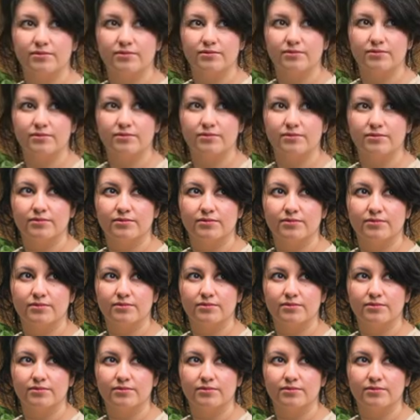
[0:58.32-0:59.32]

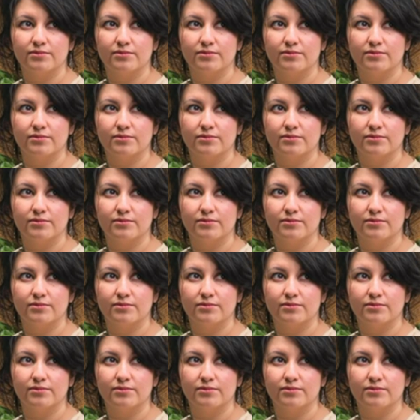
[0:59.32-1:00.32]

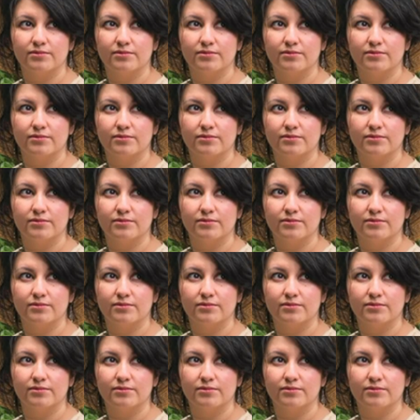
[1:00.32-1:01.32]

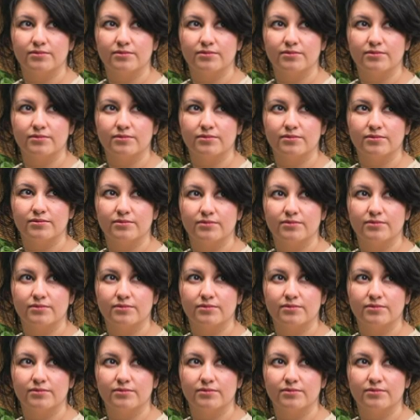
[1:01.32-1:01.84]
(no one is talking)